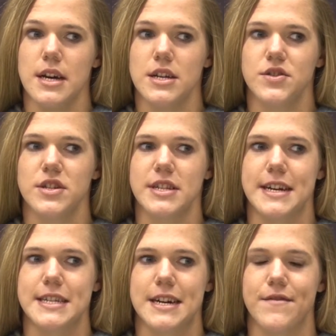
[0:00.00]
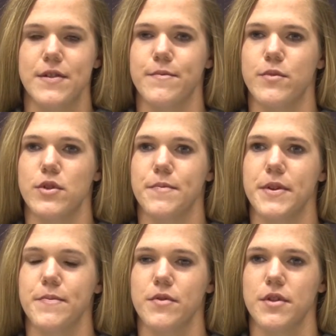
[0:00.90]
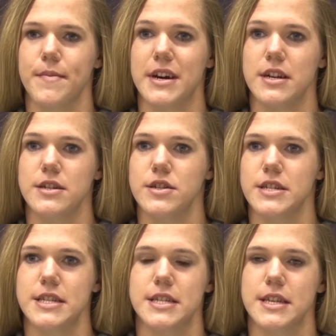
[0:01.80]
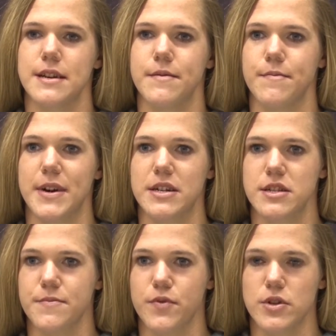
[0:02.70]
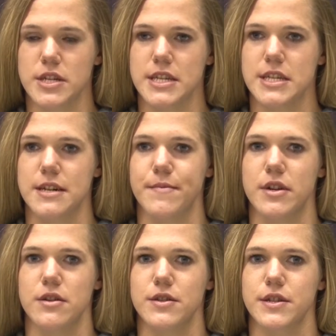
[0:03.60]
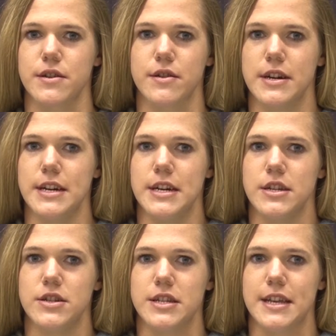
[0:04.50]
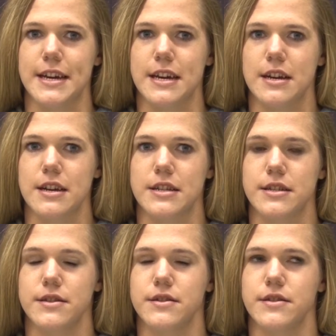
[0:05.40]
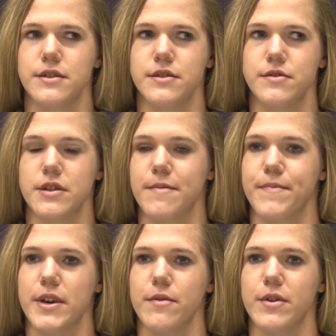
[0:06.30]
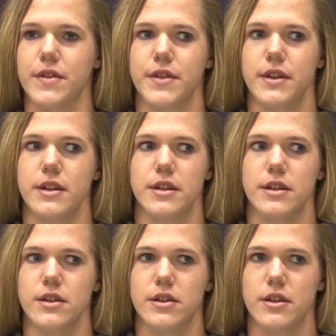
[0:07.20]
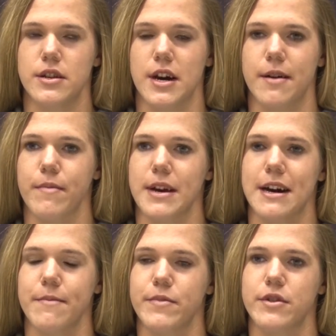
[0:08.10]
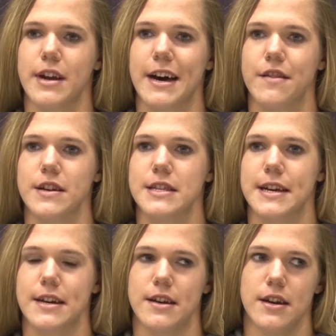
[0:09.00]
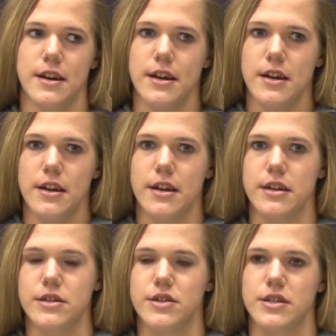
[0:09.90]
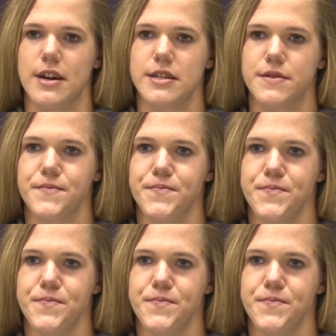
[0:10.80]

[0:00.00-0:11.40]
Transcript: It's really nice having more people, the better, just better support system, and also just like get to compete with top caliber athletes is just awesome.